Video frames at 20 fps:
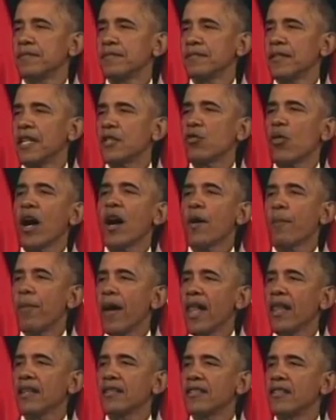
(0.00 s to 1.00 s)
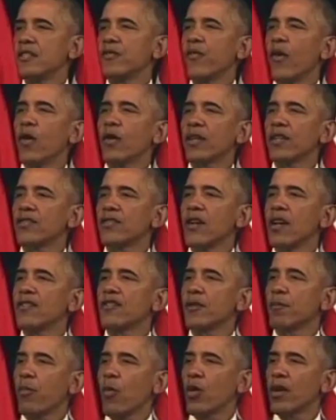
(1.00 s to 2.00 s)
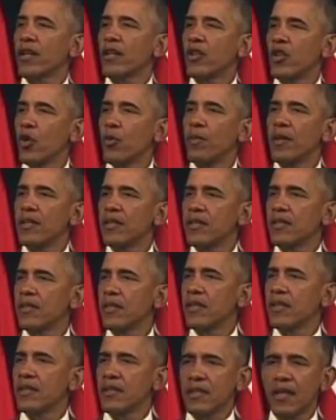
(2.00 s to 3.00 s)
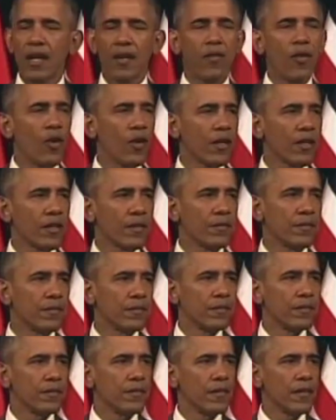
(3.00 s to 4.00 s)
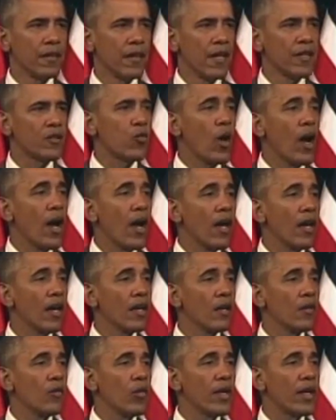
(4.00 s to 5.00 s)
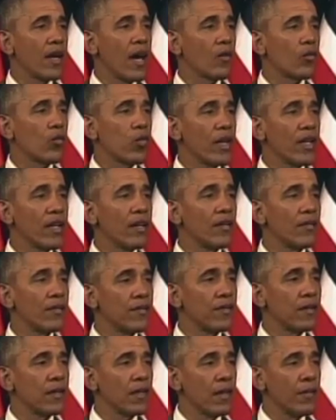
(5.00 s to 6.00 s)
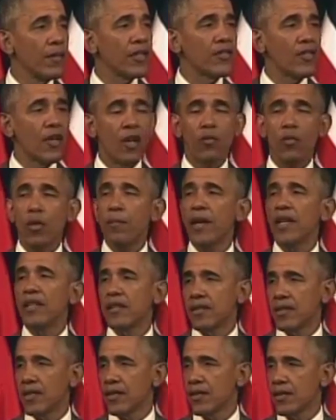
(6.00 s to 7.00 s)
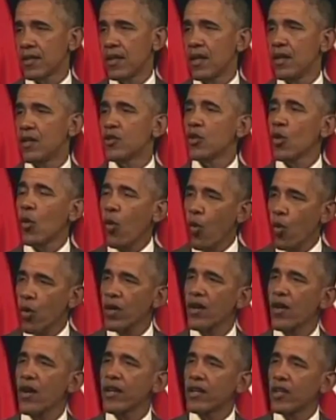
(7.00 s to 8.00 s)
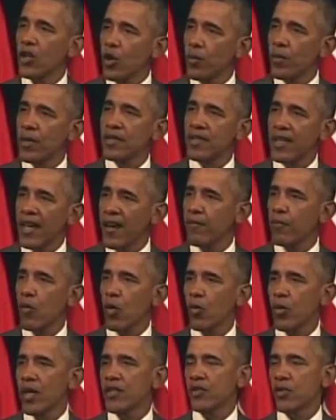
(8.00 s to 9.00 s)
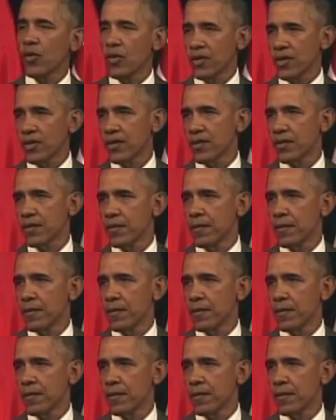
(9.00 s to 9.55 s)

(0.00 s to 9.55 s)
That's why our policies focus on supporting Cubans instead of hurting them. That's why we got rid of limits on remittances, so ordinary Cubans have more resources.